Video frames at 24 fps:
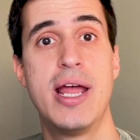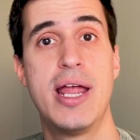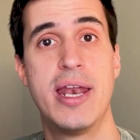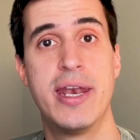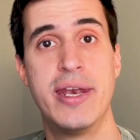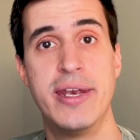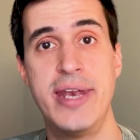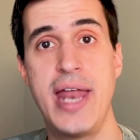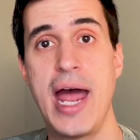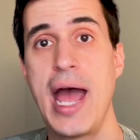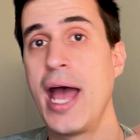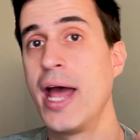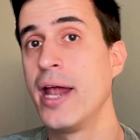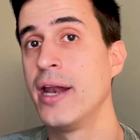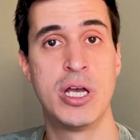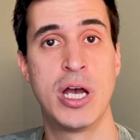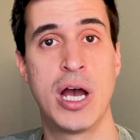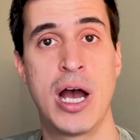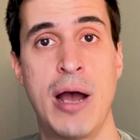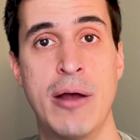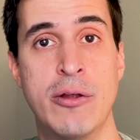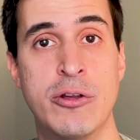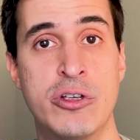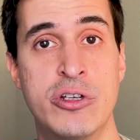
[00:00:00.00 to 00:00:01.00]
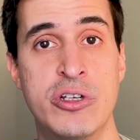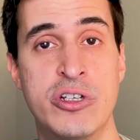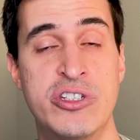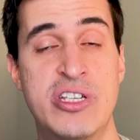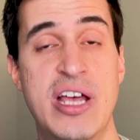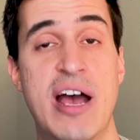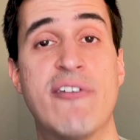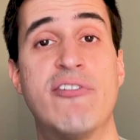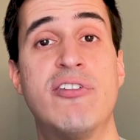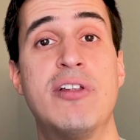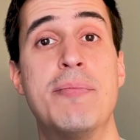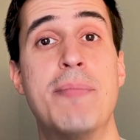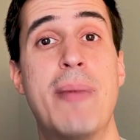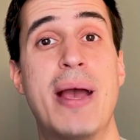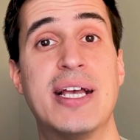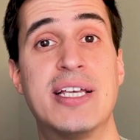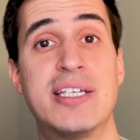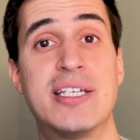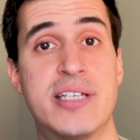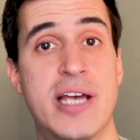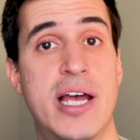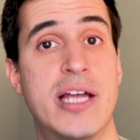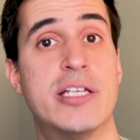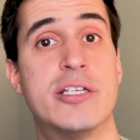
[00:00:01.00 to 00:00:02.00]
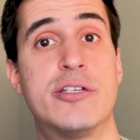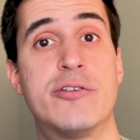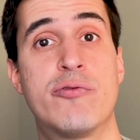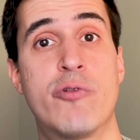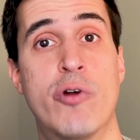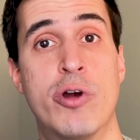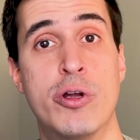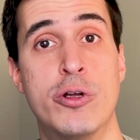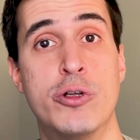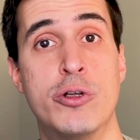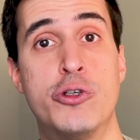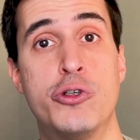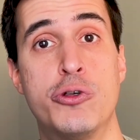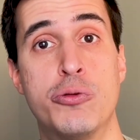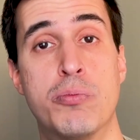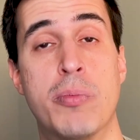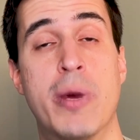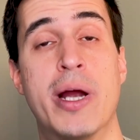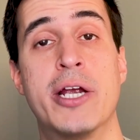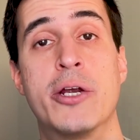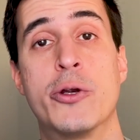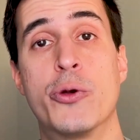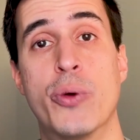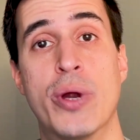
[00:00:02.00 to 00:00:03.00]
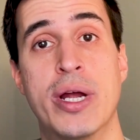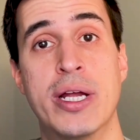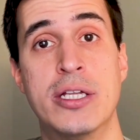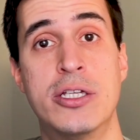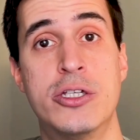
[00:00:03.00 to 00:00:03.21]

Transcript: then it definitely makes sense for you to migrate